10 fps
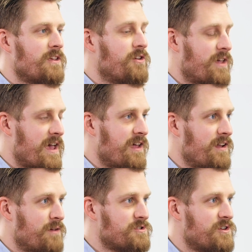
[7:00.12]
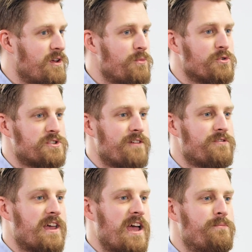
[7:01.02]
You can, absolutely. And we also have
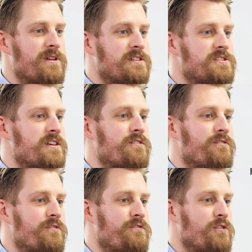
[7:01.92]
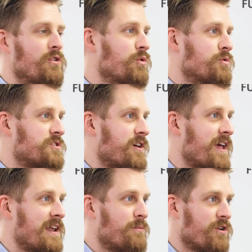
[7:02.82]
the capability of full auto
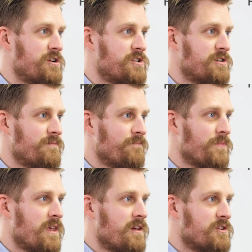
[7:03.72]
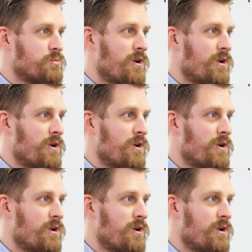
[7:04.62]
calibration as